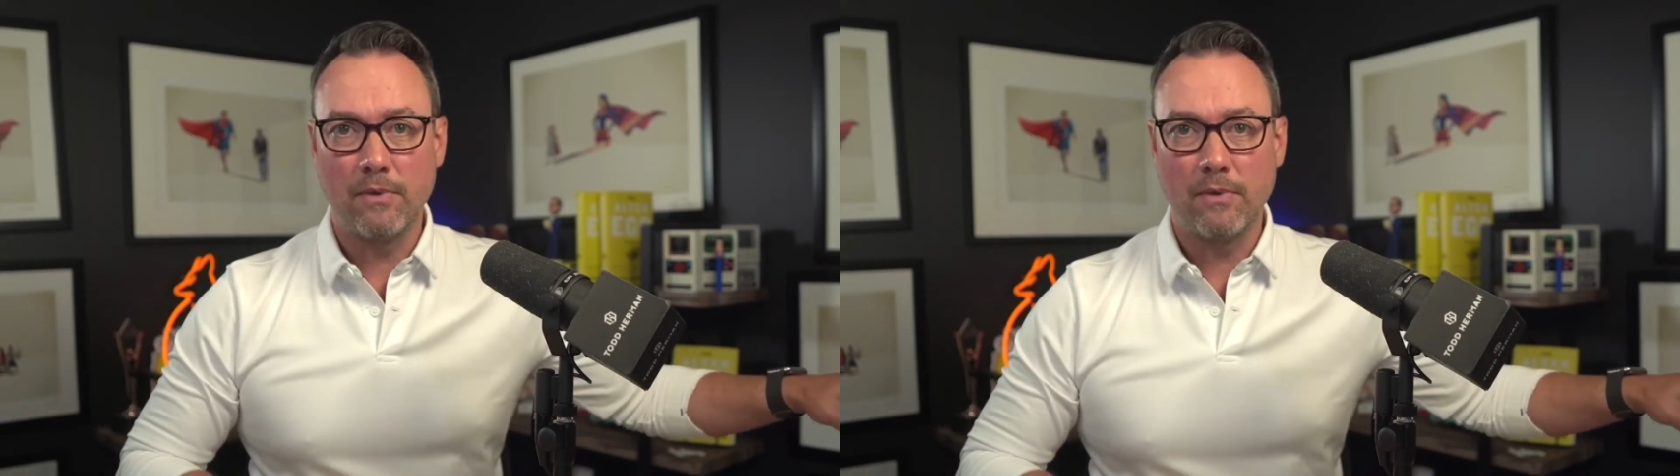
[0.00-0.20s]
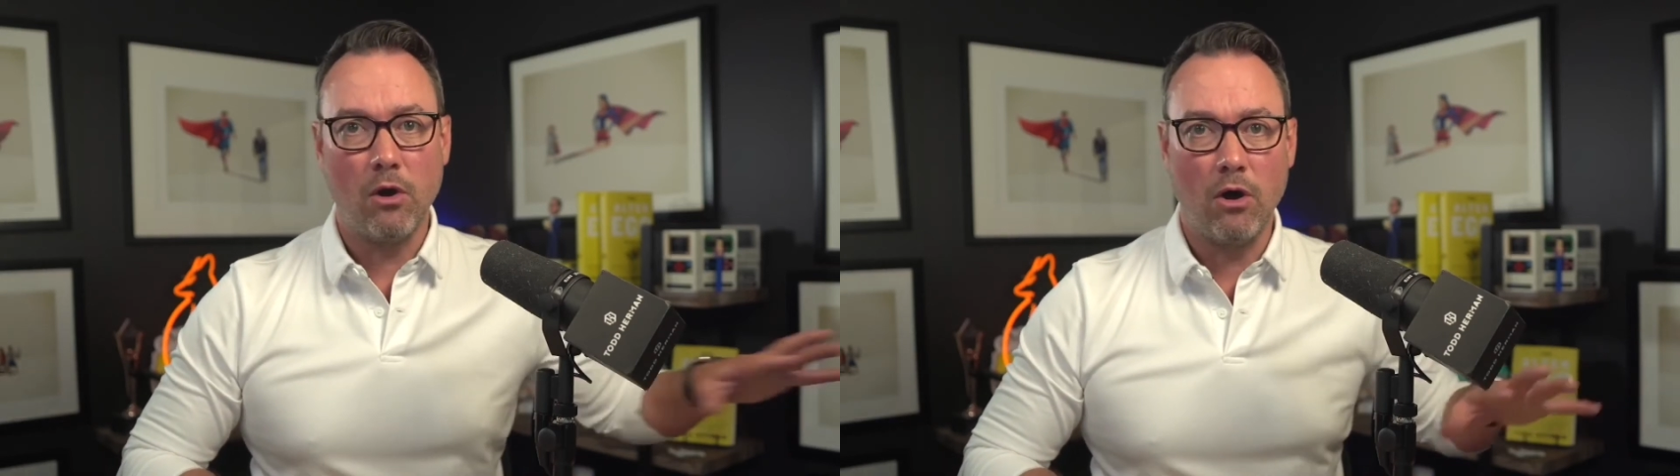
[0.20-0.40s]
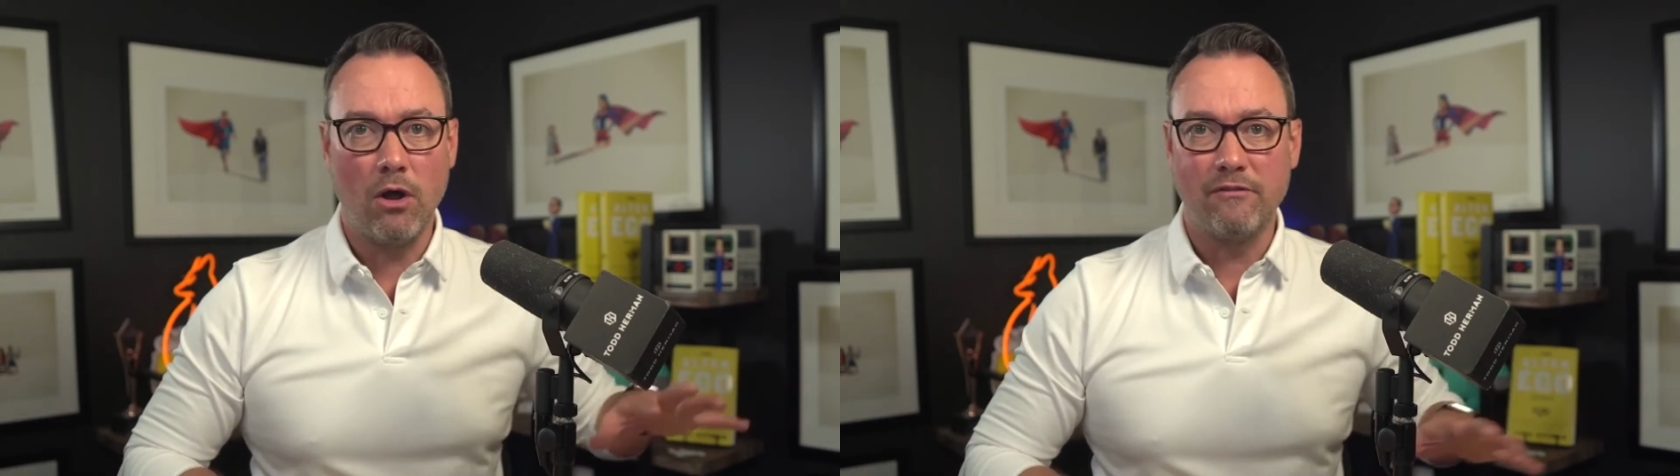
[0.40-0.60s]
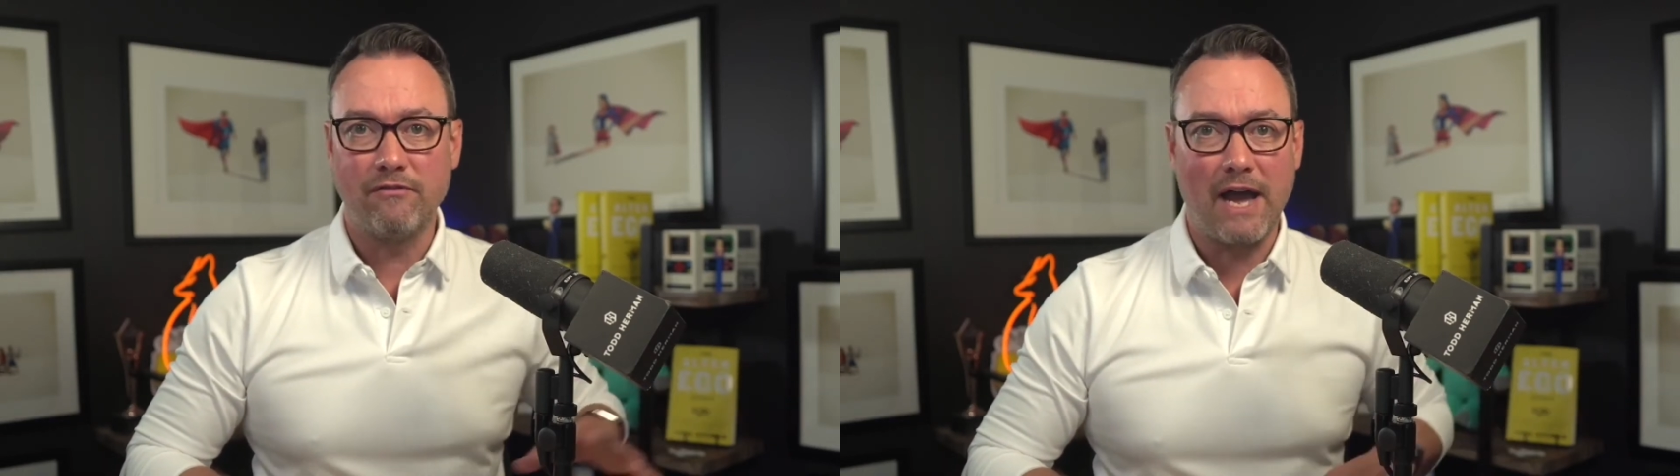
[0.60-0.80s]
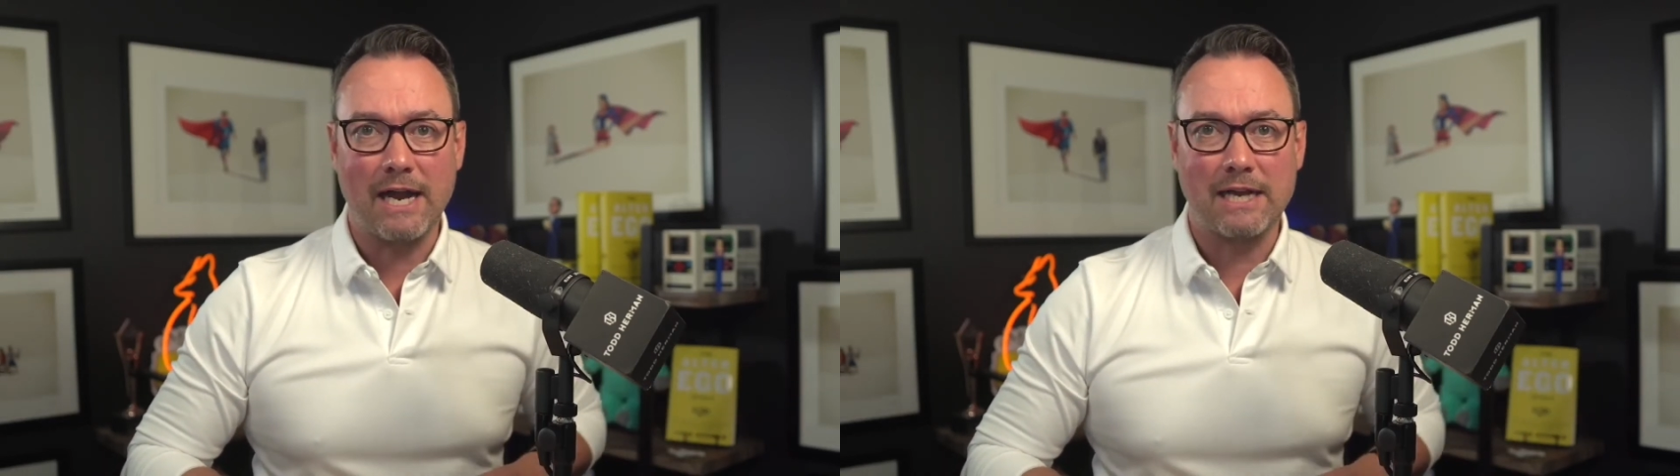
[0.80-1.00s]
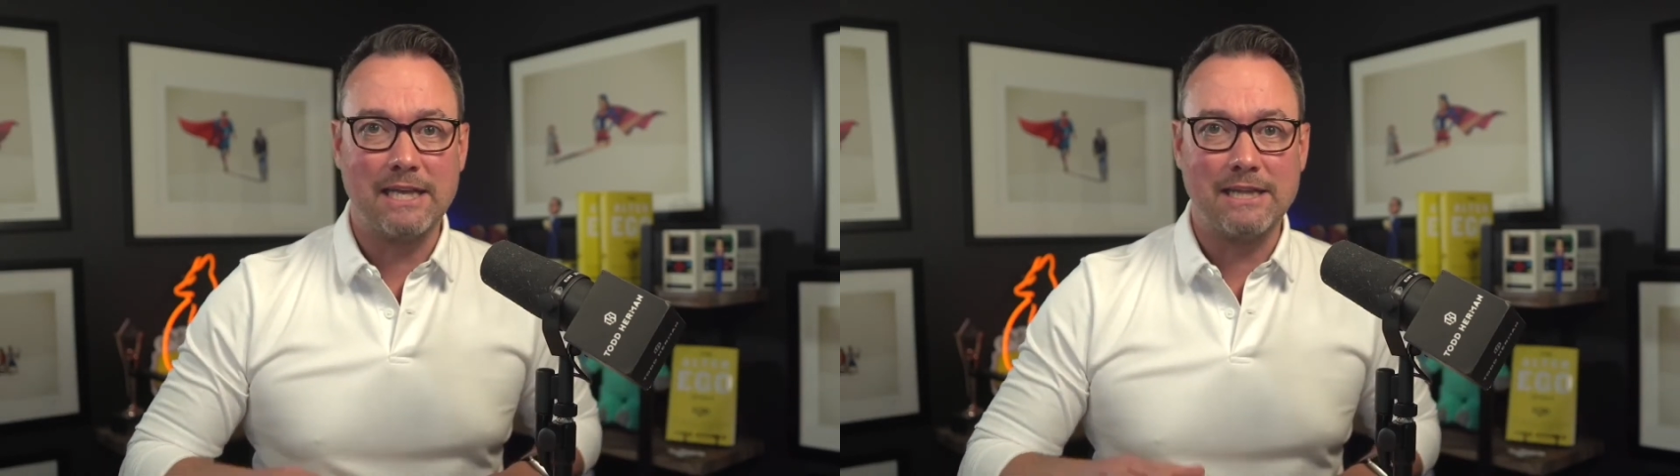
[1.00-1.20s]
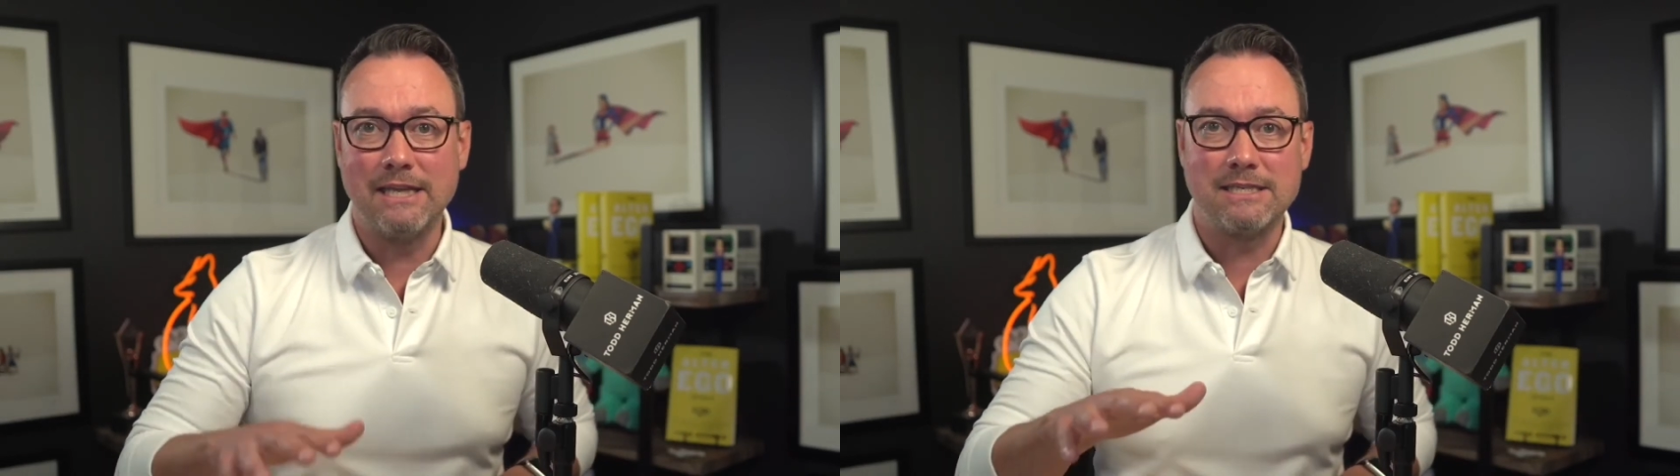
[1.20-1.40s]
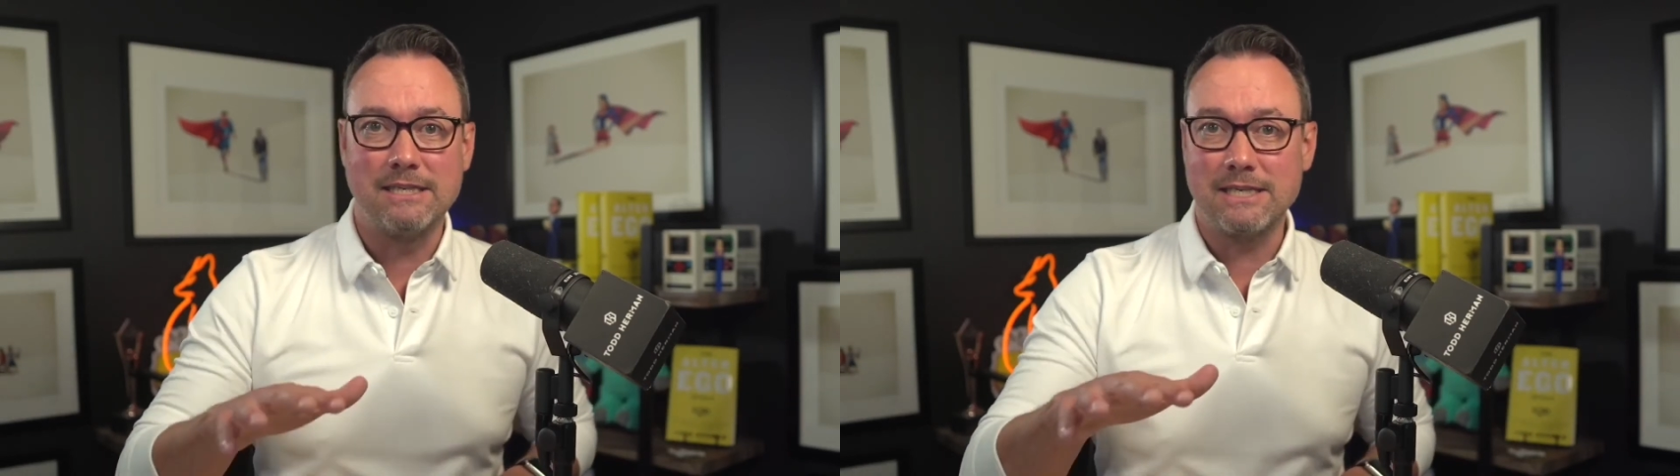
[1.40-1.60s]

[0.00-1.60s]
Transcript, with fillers: on the fact that this is